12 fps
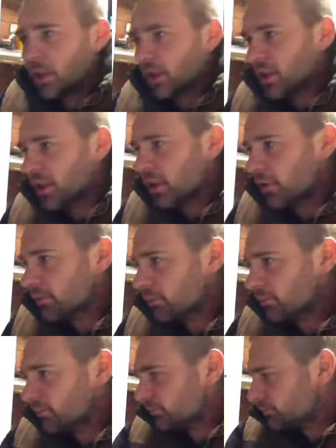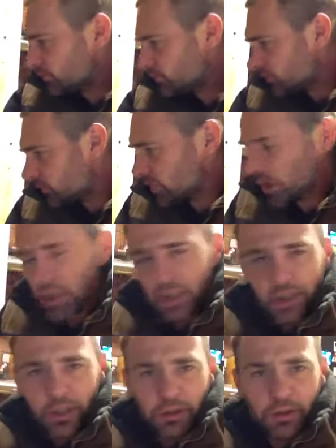So, cheers
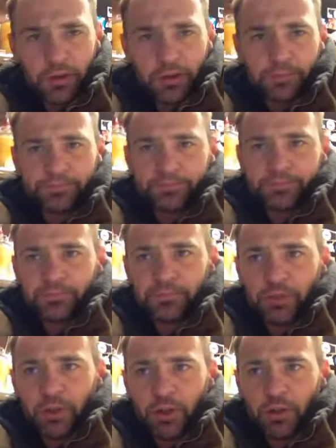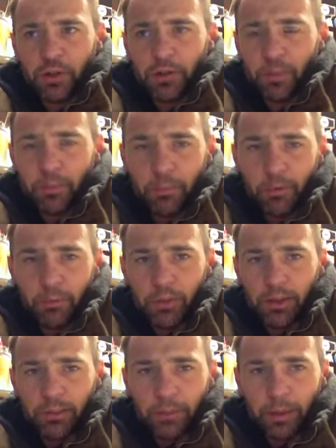guys. Sorry if I'm
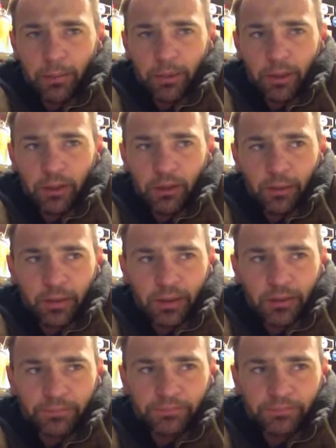bumbling and bambling on a bit.